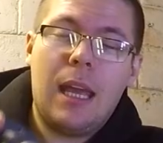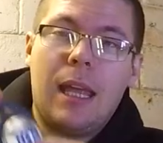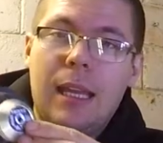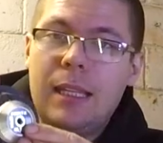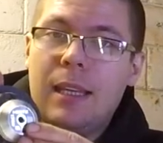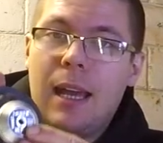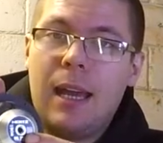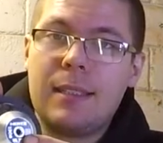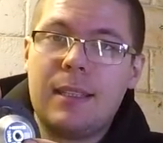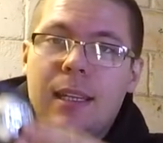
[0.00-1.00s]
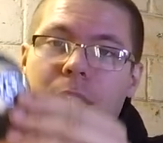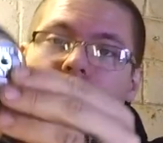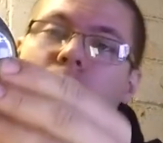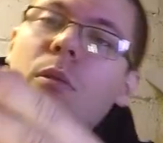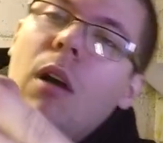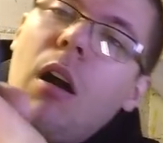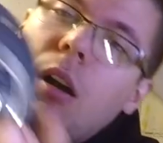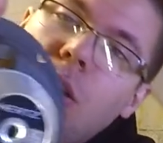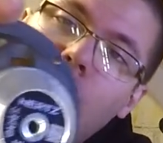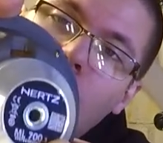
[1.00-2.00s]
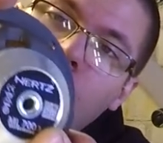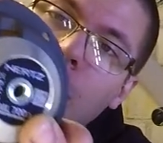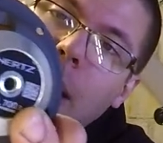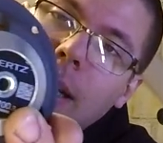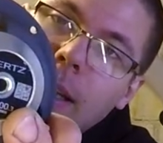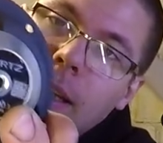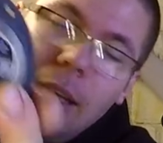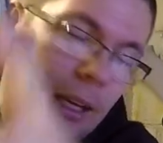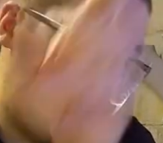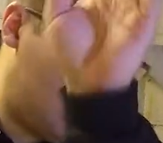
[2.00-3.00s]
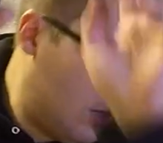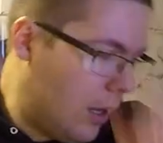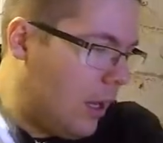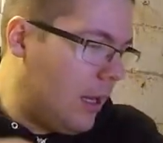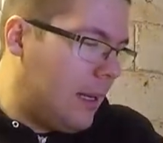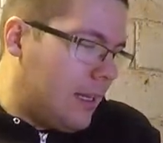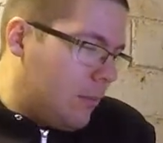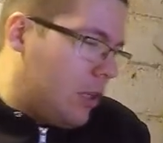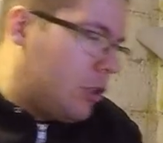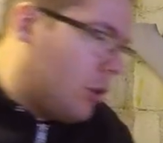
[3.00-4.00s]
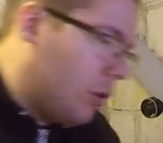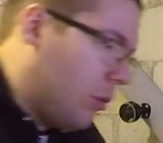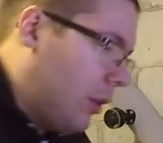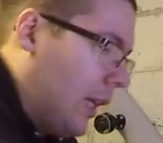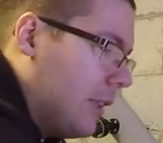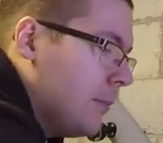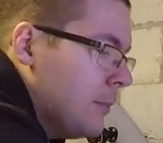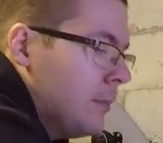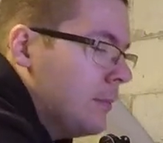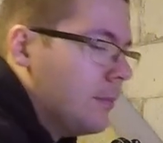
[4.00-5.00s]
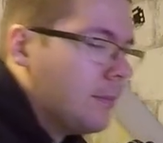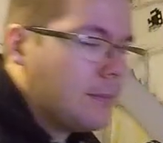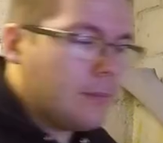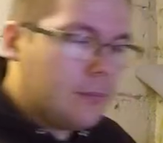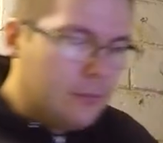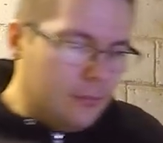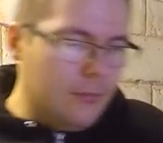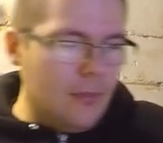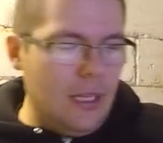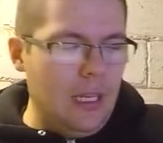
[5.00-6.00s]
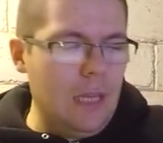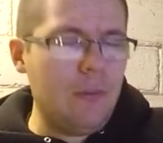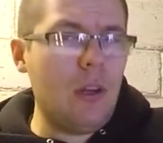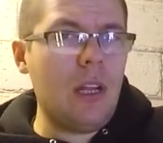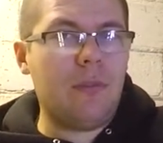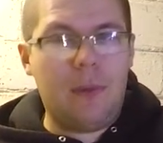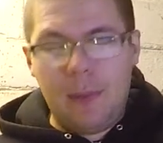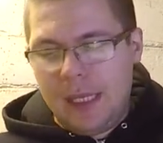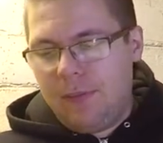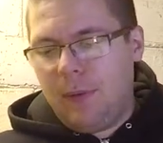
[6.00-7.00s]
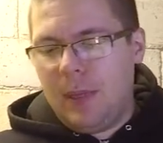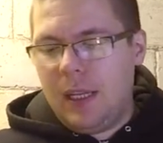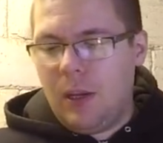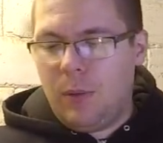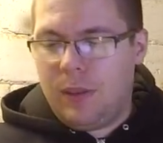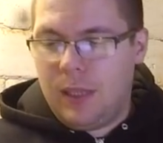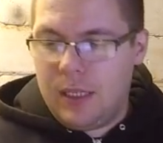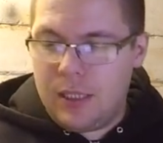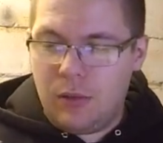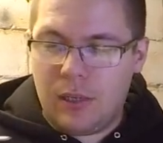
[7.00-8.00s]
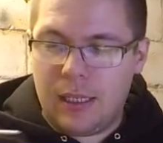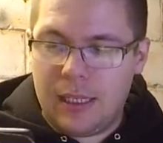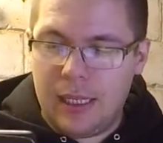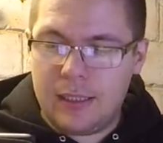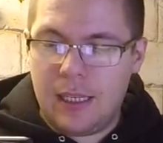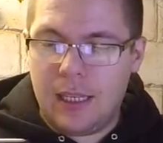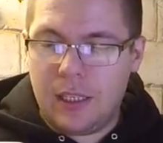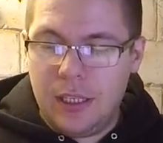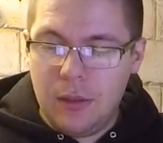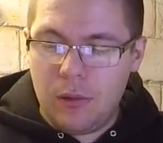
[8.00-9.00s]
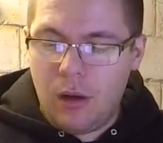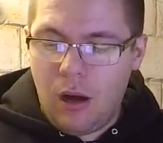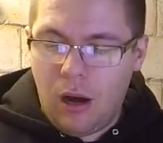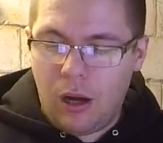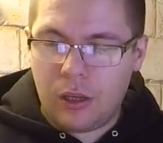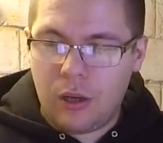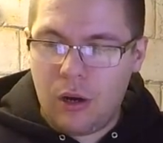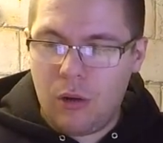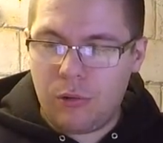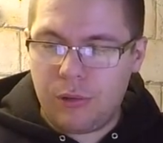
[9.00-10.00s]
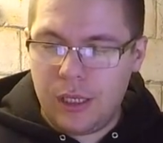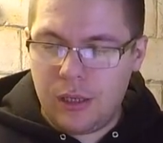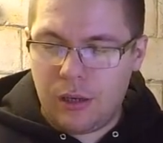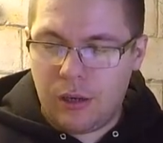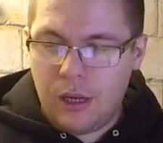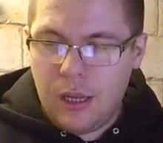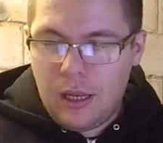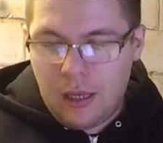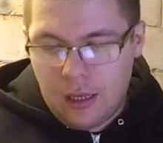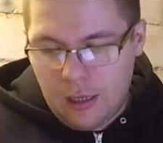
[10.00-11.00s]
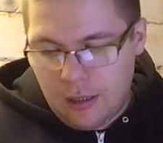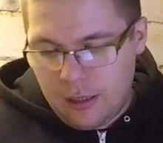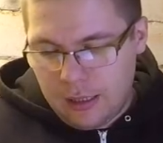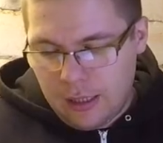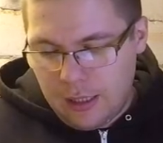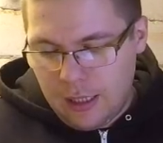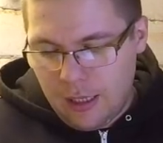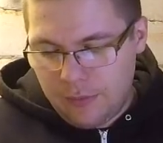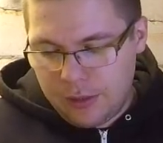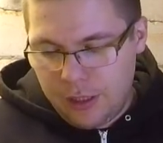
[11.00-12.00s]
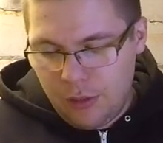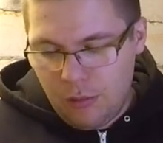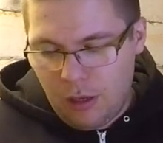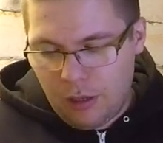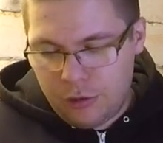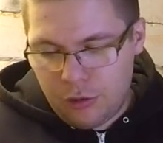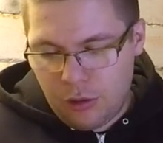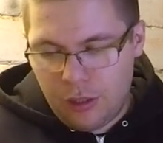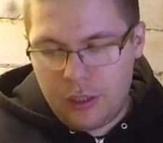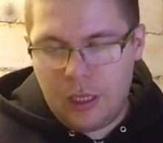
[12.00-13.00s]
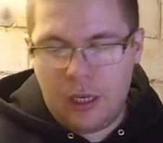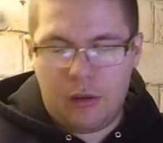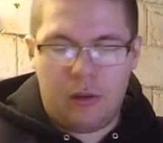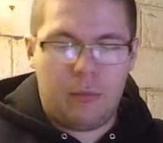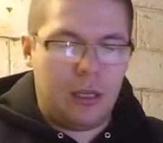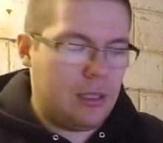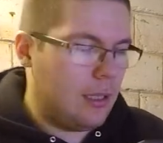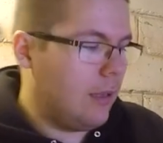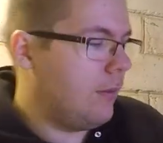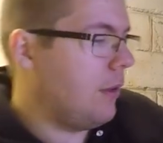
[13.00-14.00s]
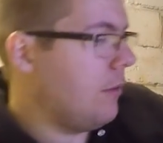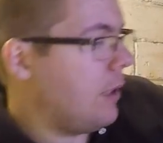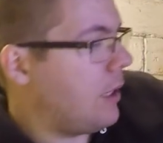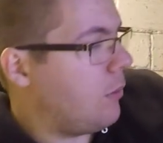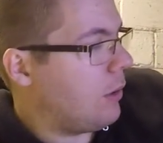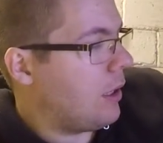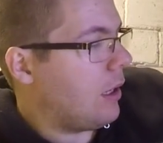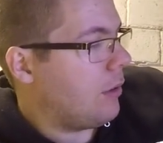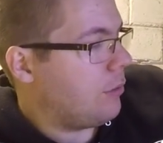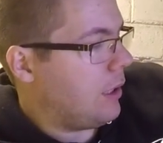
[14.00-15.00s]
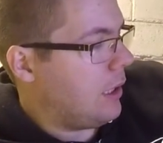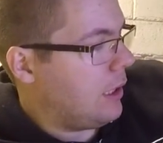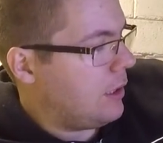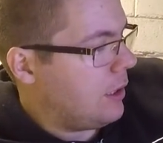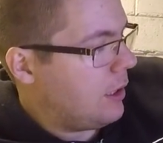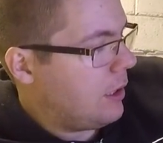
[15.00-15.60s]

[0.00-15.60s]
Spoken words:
It has a QR code back in here. Let me show you that. If you're not familiar with this, you can get a QR code reader. I have QR Droid here on my cell phone, and when I read it,